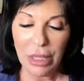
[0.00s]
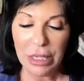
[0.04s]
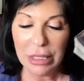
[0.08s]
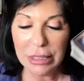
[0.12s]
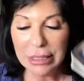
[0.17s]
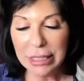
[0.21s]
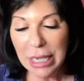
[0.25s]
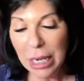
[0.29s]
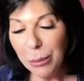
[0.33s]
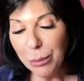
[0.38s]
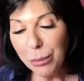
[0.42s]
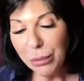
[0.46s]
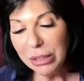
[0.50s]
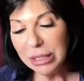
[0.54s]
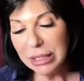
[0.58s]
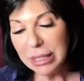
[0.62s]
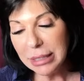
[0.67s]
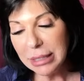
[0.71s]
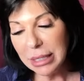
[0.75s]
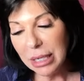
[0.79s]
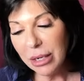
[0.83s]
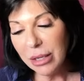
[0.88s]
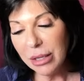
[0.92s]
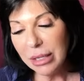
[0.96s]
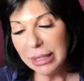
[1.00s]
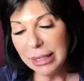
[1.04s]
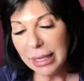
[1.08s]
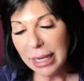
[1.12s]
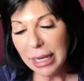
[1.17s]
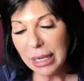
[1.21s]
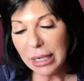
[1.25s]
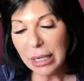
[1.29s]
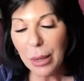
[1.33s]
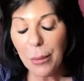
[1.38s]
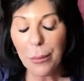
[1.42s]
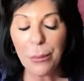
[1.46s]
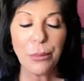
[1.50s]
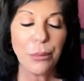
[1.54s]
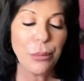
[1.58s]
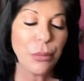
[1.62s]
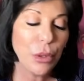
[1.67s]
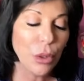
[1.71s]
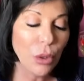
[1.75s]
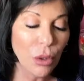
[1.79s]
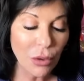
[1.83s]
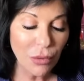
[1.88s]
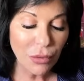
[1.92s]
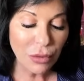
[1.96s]
Temperance is the end of the deck.
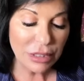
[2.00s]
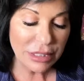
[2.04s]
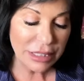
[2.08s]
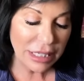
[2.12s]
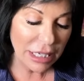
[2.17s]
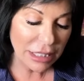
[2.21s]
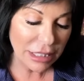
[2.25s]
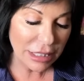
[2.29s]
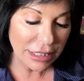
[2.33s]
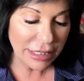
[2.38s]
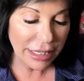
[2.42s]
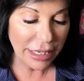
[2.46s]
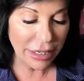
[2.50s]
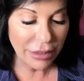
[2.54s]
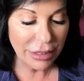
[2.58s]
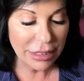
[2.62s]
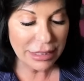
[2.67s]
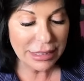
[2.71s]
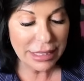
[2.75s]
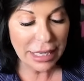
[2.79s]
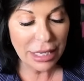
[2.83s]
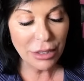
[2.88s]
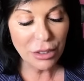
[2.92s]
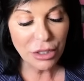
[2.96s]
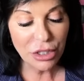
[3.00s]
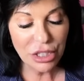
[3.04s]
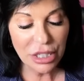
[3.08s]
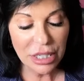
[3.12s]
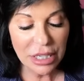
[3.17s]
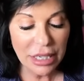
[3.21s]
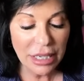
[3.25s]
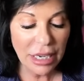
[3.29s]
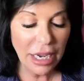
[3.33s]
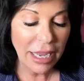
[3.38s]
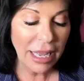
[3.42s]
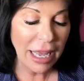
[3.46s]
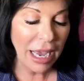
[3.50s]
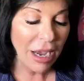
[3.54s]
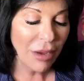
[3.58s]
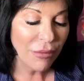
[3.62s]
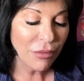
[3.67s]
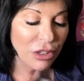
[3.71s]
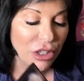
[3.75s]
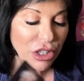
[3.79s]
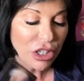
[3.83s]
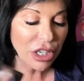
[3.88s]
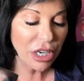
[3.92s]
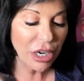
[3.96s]
Beautiful Sagittarius energy. I have
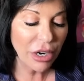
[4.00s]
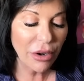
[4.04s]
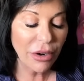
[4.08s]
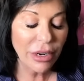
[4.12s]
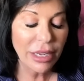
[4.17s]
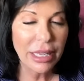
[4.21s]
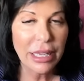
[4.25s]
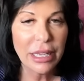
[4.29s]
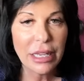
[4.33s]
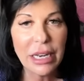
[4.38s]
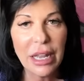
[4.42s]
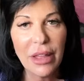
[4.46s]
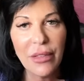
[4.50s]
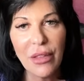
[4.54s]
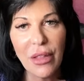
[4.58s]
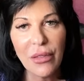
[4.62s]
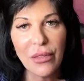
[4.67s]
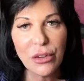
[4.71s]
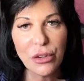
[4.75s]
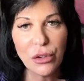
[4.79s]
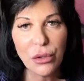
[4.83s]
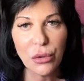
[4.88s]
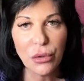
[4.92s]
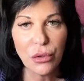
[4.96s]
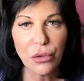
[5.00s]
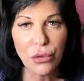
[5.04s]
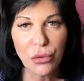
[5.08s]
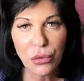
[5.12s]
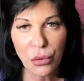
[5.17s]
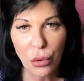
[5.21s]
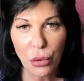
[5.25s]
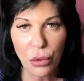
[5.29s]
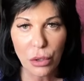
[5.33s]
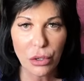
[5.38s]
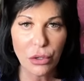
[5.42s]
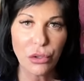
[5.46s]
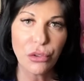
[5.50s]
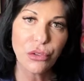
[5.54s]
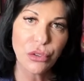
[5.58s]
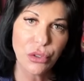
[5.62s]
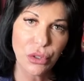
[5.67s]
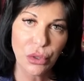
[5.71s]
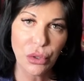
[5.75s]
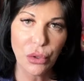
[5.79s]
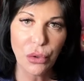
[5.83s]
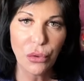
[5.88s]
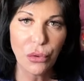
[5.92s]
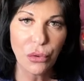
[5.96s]
the Chariot and then the Two of Swords.
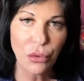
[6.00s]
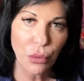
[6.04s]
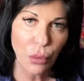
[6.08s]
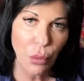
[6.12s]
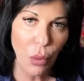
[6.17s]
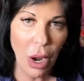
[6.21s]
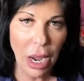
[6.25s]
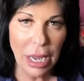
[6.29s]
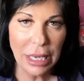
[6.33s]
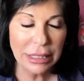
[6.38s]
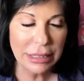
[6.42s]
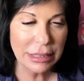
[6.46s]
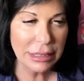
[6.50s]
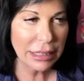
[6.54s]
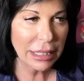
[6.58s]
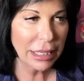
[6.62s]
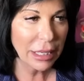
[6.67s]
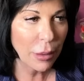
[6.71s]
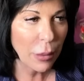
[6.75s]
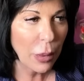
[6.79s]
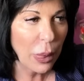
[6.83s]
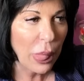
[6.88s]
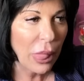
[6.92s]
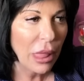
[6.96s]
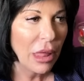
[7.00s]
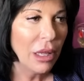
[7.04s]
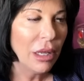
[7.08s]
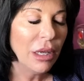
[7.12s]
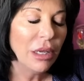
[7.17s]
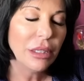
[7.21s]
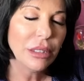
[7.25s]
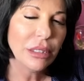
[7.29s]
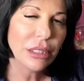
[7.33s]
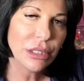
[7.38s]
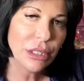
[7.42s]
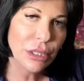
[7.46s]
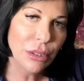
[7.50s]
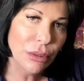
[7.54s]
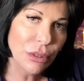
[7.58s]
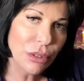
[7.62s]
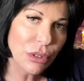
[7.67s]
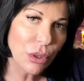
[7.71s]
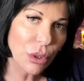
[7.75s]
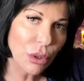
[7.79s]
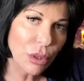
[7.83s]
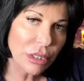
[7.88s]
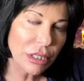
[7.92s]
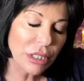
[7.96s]
Choose wisely. The Two of
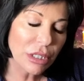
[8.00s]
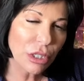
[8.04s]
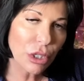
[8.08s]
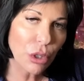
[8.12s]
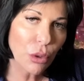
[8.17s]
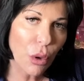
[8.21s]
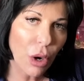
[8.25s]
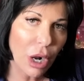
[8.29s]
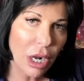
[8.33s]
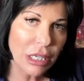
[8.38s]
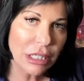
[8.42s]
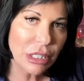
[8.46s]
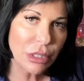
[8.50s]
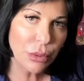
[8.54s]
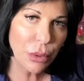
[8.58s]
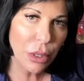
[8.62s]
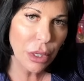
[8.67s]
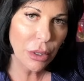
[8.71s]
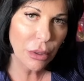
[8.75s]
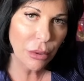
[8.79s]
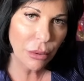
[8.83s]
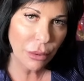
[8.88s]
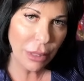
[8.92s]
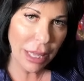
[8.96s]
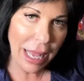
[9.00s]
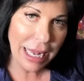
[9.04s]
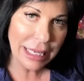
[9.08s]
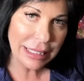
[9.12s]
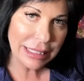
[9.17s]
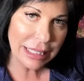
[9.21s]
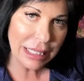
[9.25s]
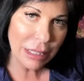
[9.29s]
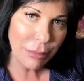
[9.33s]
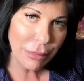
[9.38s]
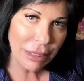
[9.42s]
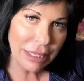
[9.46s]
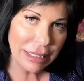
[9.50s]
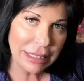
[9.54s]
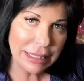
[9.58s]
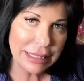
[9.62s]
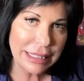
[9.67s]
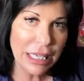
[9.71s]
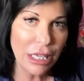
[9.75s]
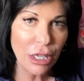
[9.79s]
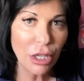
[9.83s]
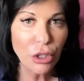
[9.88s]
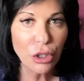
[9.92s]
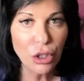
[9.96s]
Swords is a crossroad asking me to
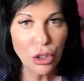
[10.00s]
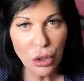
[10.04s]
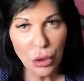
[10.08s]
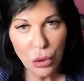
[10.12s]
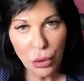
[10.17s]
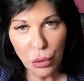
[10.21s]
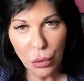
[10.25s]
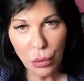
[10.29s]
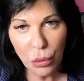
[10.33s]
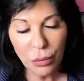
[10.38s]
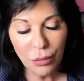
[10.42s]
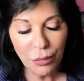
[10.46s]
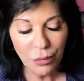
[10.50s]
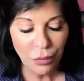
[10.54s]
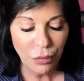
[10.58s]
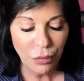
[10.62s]
tell you